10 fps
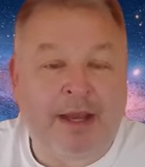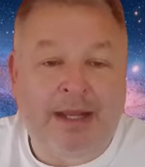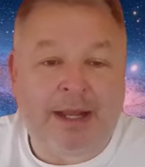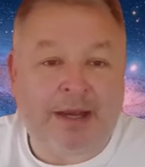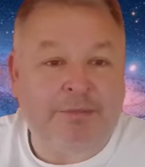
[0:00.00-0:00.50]

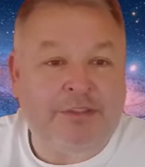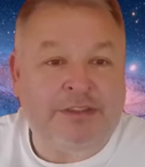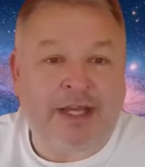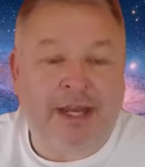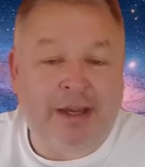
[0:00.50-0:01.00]
And I have to
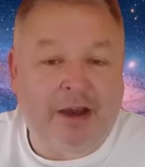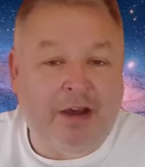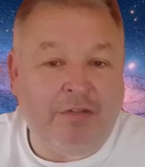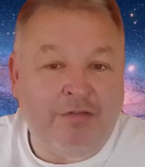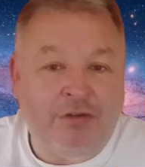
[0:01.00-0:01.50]
say,
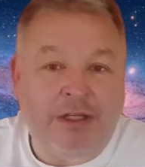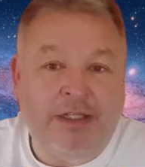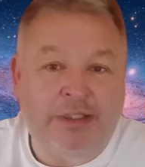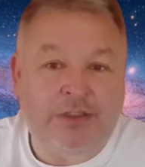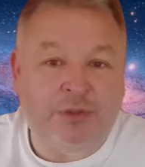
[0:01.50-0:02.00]
I've
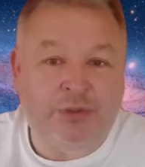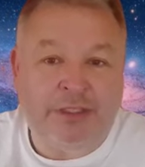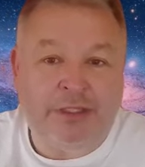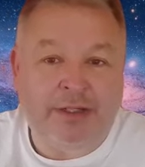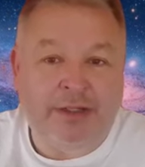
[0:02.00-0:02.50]
really enjoyed
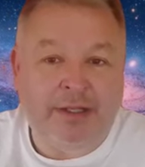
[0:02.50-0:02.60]
it.